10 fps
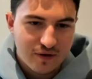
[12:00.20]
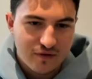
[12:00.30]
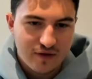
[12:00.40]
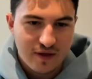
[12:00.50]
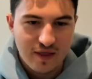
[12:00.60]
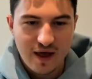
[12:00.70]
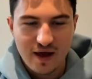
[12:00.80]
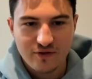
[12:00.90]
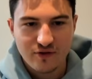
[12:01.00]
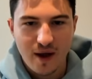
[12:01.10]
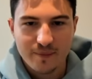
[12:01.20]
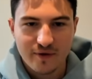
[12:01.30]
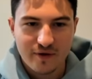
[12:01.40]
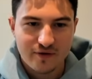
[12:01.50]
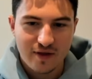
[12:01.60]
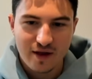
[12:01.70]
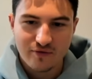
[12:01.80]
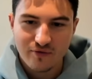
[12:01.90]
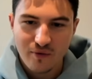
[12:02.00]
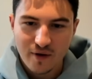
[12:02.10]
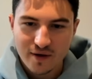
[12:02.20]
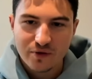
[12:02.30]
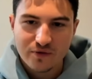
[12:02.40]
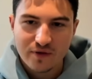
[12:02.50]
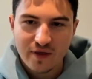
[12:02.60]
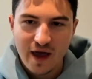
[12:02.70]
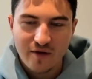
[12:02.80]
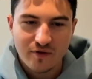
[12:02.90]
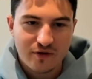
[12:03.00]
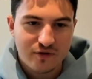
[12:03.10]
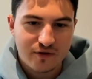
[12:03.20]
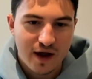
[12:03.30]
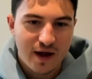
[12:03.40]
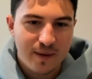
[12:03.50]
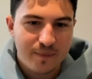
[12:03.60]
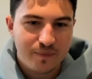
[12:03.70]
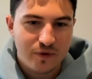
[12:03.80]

You can see that I stopped at slide 4. You can see the average time.